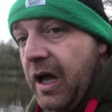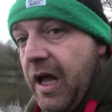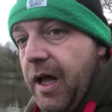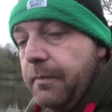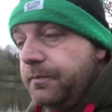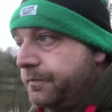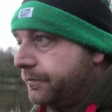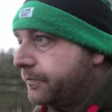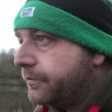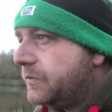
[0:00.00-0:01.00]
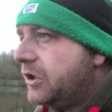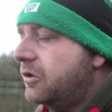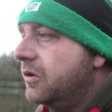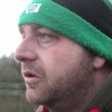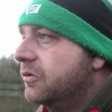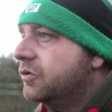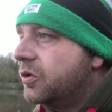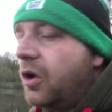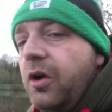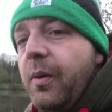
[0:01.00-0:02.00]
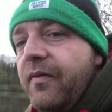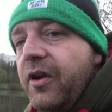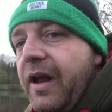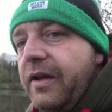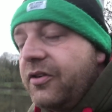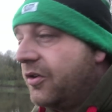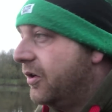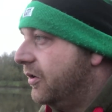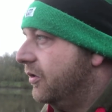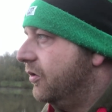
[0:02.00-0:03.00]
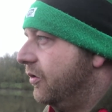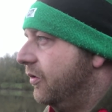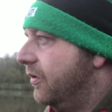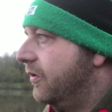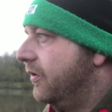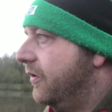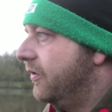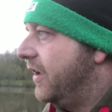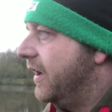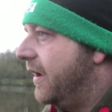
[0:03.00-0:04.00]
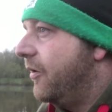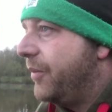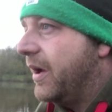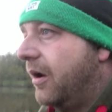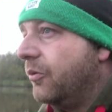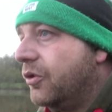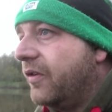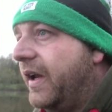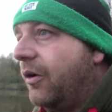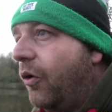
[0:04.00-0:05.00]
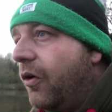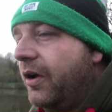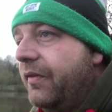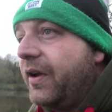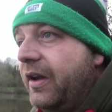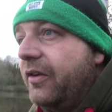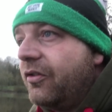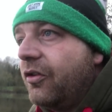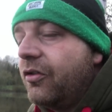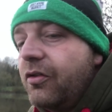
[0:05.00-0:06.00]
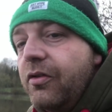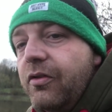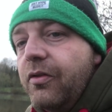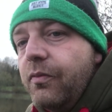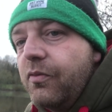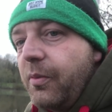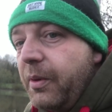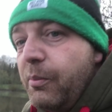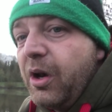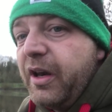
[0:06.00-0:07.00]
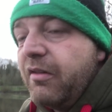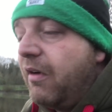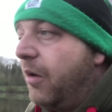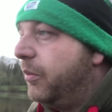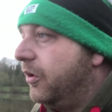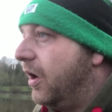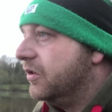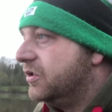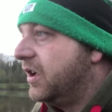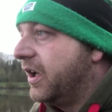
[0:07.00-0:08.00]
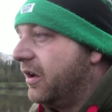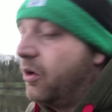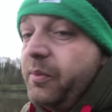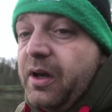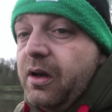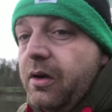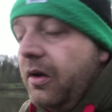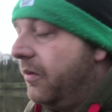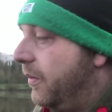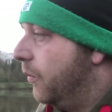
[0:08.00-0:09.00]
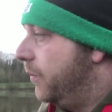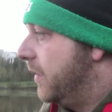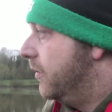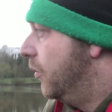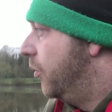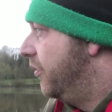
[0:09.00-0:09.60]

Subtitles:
So I don't know whether that's saying they're a bit closer in, or if it is just something mulling around. But like, actually, take it could be that maybe more